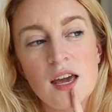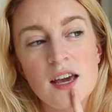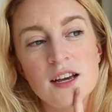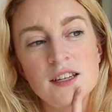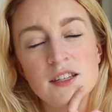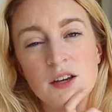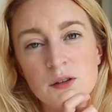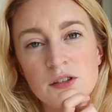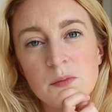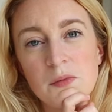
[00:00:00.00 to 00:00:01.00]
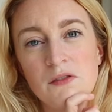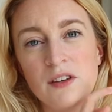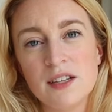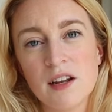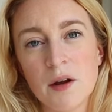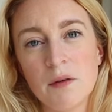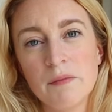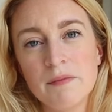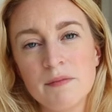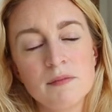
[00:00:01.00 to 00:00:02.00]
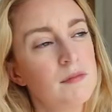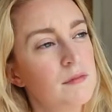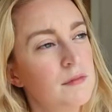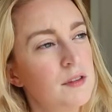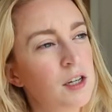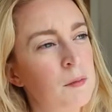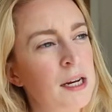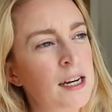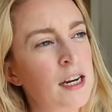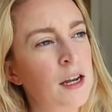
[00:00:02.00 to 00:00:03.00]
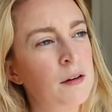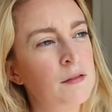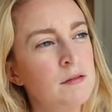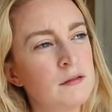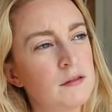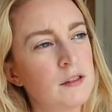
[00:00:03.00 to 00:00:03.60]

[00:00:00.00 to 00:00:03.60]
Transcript: is go to the movies alone. Completely alone.